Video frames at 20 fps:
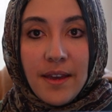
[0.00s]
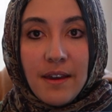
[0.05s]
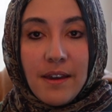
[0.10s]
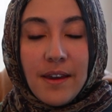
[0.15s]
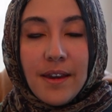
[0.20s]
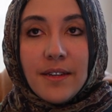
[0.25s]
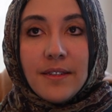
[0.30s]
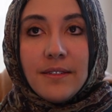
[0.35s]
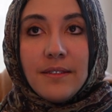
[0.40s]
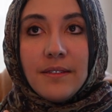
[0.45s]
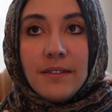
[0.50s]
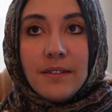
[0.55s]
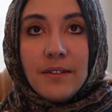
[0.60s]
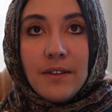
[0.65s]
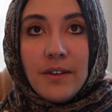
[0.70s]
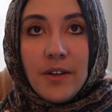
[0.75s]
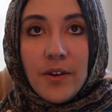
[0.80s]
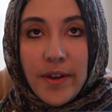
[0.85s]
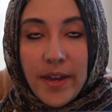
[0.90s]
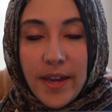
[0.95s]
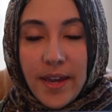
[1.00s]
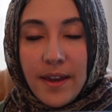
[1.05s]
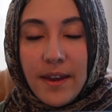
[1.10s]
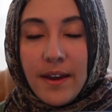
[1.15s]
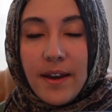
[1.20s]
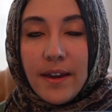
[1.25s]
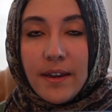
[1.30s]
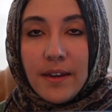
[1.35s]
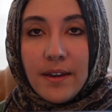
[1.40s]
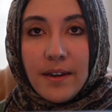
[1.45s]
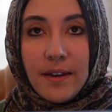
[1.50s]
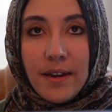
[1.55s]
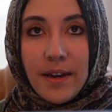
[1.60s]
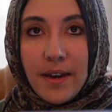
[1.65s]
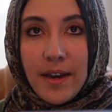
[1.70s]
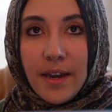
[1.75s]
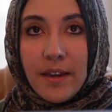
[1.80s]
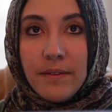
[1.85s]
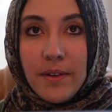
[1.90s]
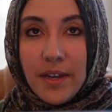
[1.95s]
And okay,
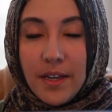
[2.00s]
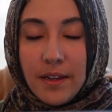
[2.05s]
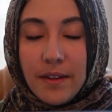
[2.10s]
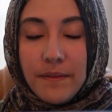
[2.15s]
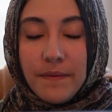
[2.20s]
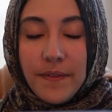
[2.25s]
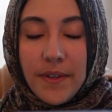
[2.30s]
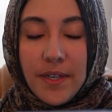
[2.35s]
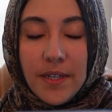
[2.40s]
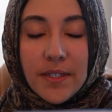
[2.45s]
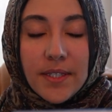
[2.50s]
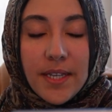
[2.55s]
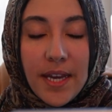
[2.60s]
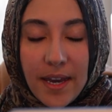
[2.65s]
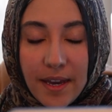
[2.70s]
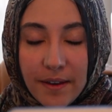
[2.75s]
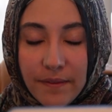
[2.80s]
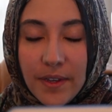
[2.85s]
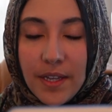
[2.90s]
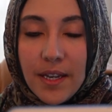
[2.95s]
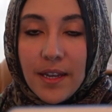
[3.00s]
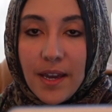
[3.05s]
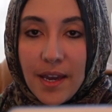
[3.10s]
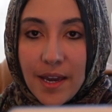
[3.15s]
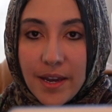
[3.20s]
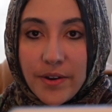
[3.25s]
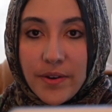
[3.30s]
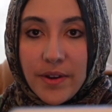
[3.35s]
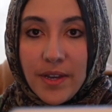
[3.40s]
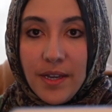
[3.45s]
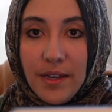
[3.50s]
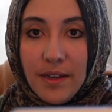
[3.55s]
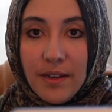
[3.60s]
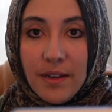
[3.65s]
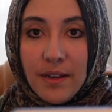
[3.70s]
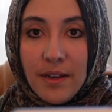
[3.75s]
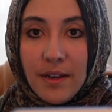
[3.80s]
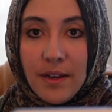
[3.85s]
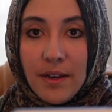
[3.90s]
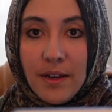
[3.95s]
it feels heavy to carry,
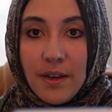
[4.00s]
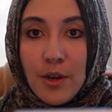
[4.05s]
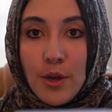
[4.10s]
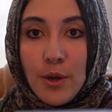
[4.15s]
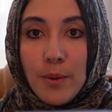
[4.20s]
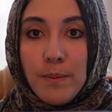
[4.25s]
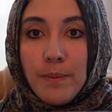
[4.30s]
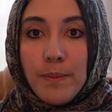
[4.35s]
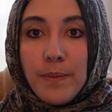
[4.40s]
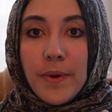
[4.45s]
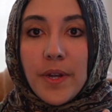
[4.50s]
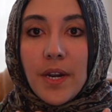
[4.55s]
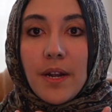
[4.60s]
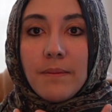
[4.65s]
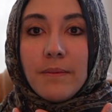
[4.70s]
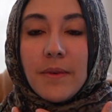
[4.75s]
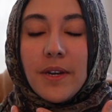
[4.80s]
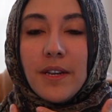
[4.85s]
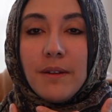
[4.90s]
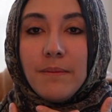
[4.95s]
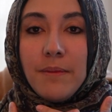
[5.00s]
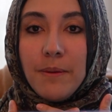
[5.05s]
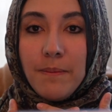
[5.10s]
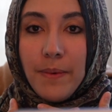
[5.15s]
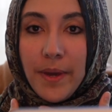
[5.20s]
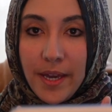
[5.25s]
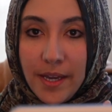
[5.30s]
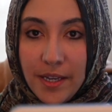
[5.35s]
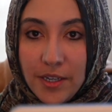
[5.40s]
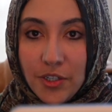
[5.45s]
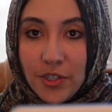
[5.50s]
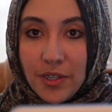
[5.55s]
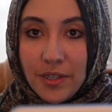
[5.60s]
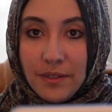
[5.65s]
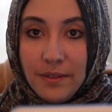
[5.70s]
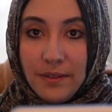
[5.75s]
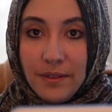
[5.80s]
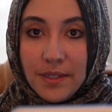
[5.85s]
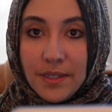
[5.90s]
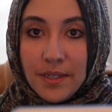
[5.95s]
but I'm gonna be
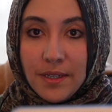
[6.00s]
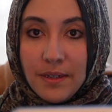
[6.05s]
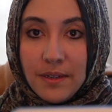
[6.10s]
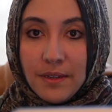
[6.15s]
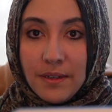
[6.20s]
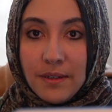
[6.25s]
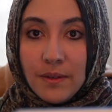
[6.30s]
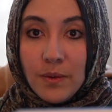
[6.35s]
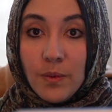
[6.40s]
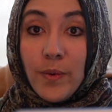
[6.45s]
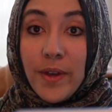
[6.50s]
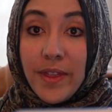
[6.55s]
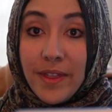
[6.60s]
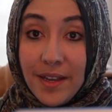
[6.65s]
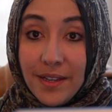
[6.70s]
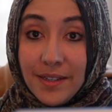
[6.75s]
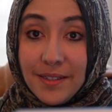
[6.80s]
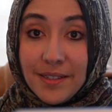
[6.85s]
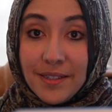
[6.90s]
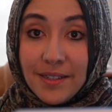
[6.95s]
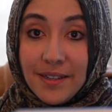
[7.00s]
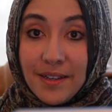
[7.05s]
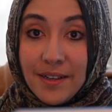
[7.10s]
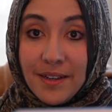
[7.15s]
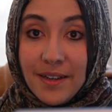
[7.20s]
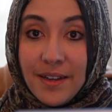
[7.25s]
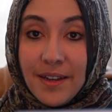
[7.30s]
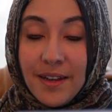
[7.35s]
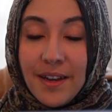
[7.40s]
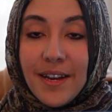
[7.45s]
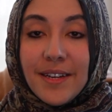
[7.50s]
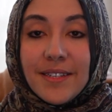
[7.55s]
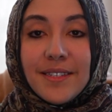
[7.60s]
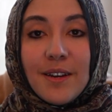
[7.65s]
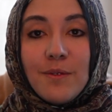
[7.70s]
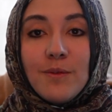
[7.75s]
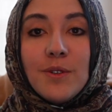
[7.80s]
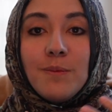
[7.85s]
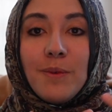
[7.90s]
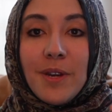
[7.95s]
patient with it as
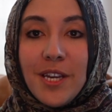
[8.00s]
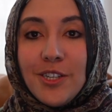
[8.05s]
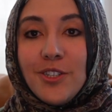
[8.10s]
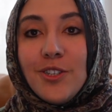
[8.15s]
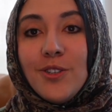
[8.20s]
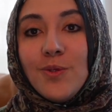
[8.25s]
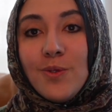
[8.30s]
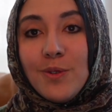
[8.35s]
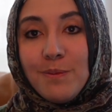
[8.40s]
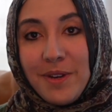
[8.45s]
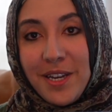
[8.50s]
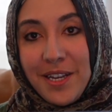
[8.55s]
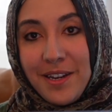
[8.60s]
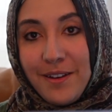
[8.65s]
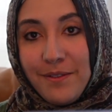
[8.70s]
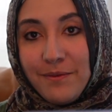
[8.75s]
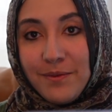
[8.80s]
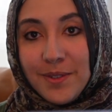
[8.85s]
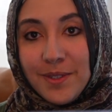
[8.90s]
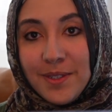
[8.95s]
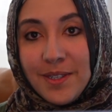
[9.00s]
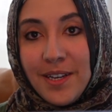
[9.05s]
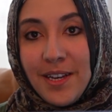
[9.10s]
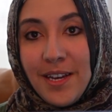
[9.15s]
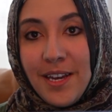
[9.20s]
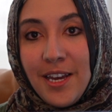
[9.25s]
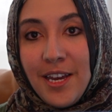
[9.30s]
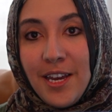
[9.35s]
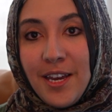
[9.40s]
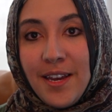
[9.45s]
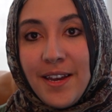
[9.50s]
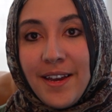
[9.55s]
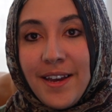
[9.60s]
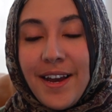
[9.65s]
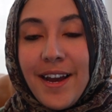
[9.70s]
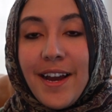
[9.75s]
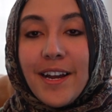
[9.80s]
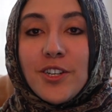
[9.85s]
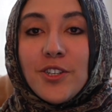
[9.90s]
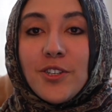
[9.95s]
I was patient with my nafs.
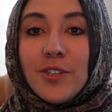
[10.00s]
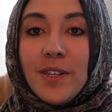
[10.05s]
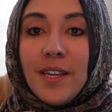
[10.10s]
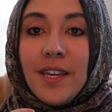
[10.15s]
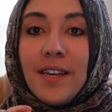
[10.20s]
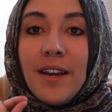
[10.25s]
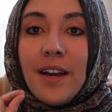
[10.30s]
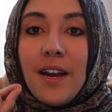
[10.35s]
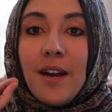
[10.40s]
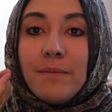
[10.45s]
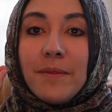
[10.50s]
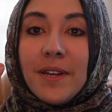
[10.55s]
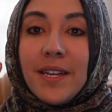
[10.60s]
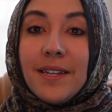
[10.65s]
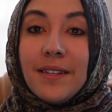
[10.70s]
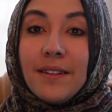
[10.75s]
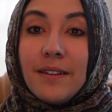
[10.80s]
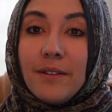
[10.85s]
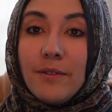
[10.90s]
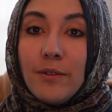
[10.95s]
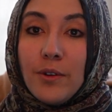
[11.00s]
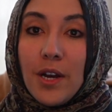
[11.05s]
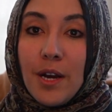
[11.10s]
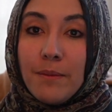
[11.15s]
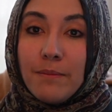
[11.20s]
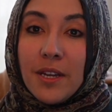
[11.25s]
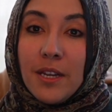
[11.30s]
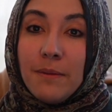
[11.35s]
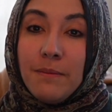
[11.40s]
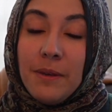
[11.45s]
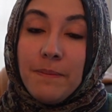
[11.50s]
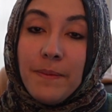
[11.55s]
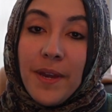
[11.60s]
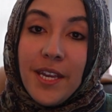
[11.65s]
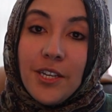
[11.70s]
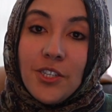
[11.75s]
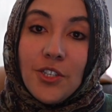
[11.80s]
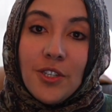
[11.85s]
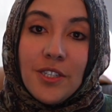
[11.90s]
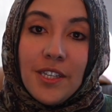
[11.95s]
Actually, I'm gonna be
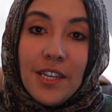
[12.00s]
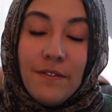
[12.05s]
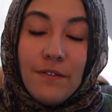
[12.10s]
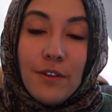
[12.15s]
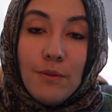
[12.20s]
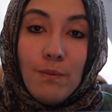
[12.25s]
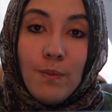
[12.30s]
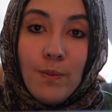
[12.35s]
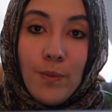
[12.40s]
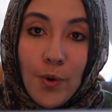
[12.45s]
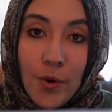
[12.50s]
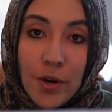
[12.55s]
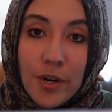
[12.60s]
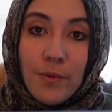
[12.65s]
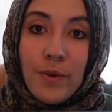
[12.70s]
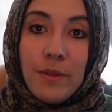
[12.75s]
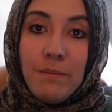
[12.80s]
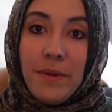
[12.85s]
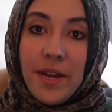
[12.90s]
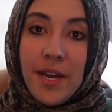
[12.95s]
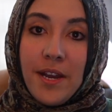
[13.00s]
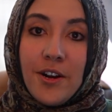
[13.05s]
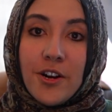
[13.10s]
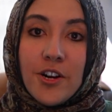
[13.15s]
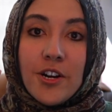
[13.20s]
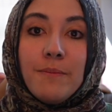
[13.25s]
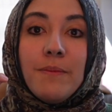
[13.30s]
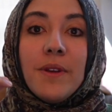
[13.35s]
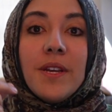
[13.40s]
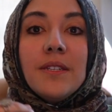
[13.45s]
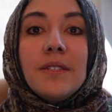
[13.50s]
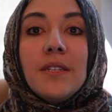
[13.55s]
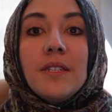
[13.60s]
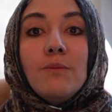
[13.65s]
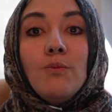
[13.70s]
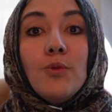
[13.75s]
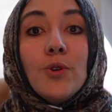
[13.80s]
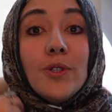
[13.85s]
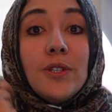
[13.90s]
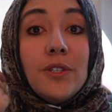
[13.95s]
patient even more with my heart because
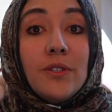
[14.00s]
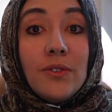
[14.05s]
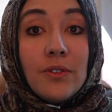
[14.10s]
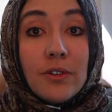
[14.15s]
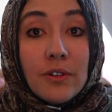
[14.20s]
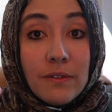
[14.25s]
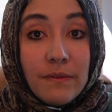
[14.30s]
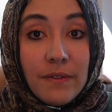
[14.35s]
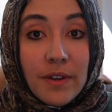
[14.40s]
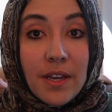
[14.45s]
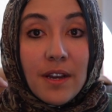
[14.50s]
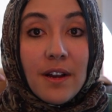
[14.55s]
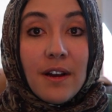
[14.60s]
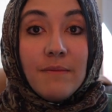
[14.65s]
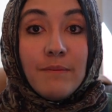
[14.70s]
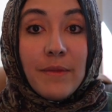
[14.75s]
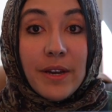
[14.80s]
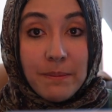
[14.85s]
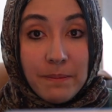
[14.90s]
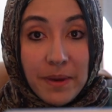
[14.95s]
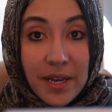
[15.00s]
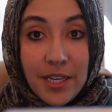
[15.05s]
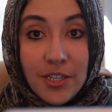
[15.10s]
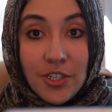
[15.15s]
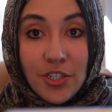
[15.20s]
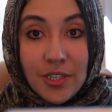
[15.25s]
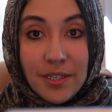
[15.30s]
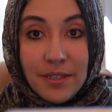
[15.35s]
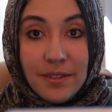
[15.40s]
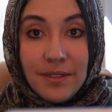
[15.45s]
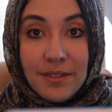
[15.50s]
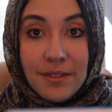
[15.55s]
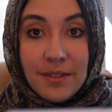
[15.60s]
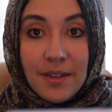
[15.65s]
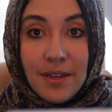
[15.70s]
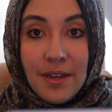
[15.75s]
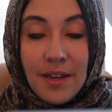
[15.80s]
it's more deserving of my patience